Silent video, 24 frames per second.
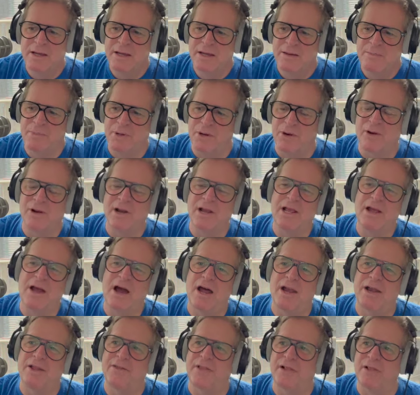But early
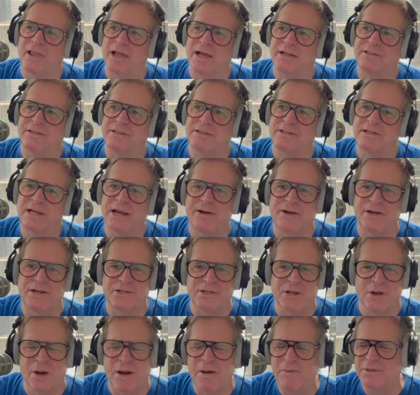on in the Lex and Terry
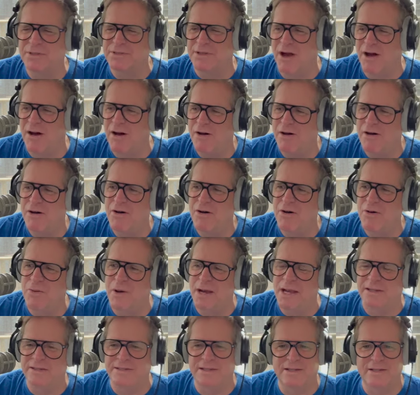show, I was
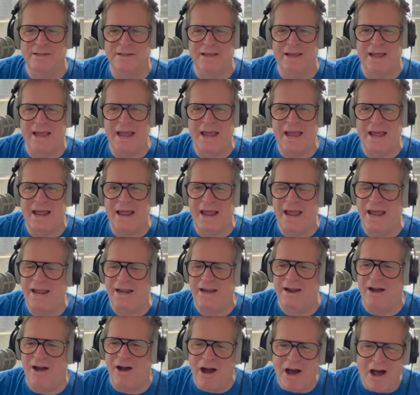always at
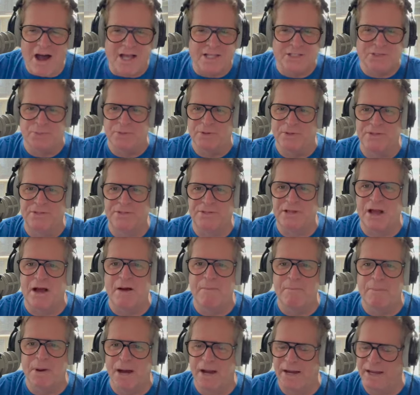odds with
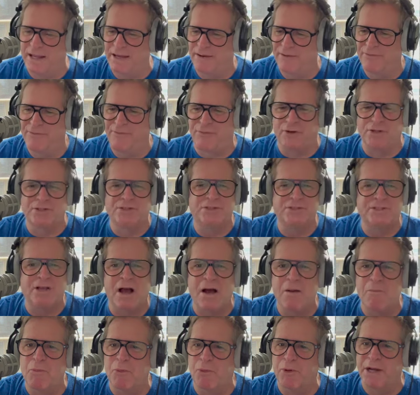somebody for
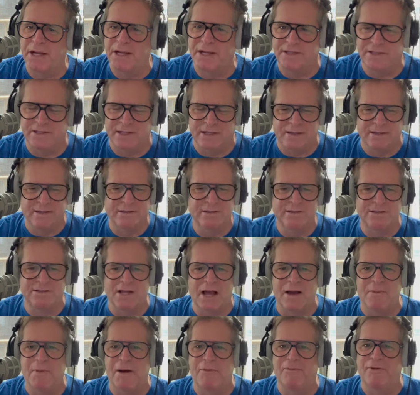some reason.
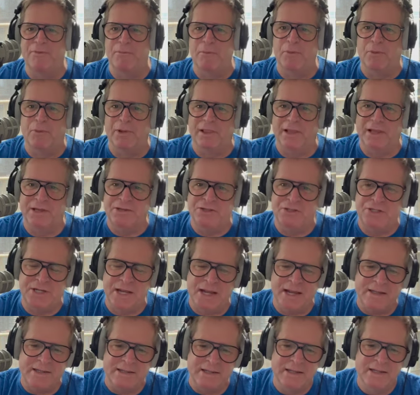Some of them were
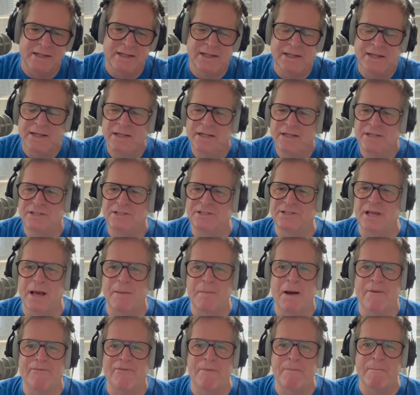legit. Some
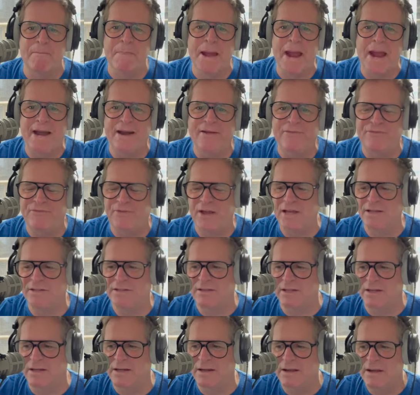of them
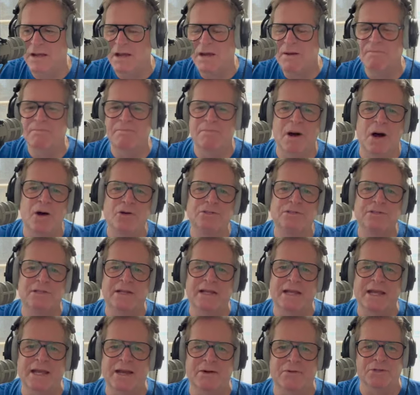manifested.
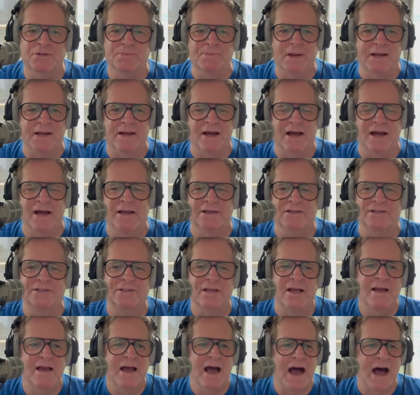Mostly it because
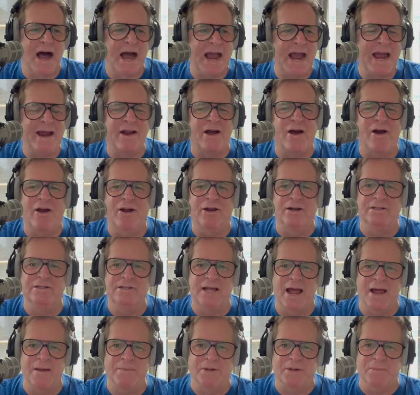I had a hard
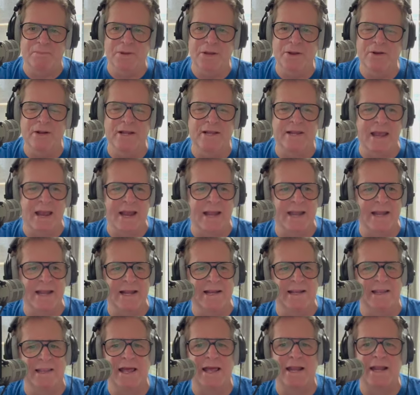time communicating
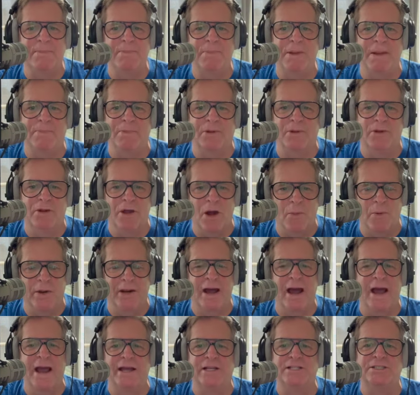and letting people know what
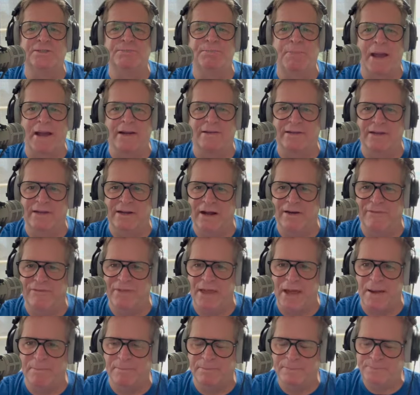I expected of
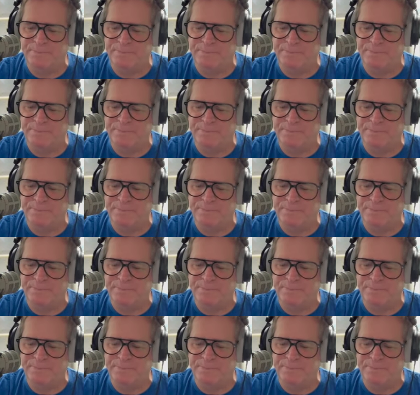them.